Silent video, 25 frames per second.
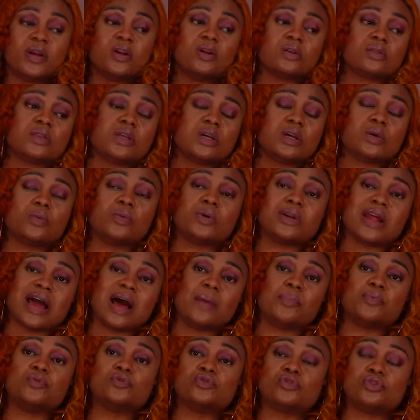not think would
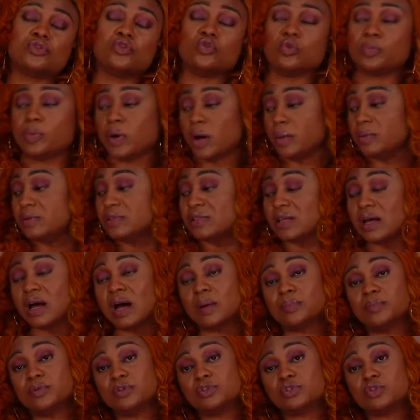happen to you probably start
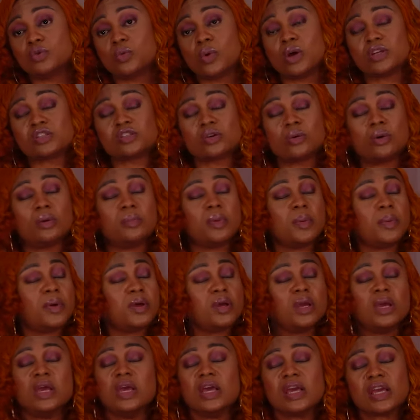happening to you. When someone maybe
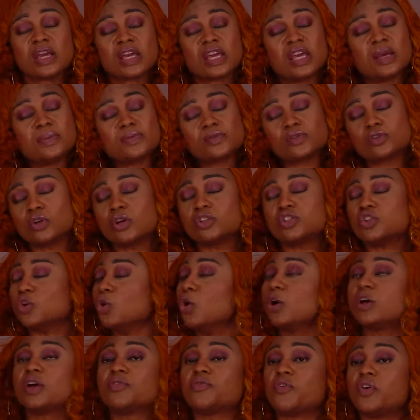keeps touch.
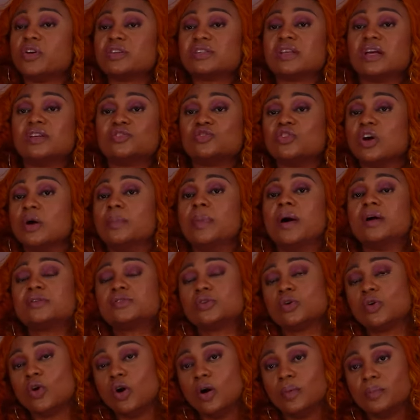Okay, for instance, you're about to
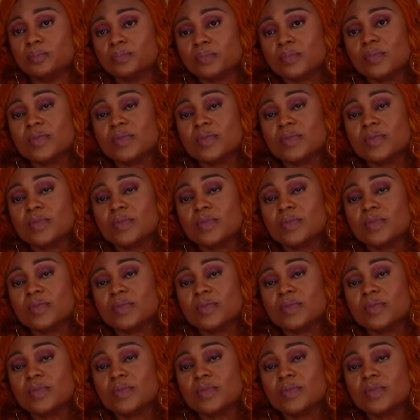come.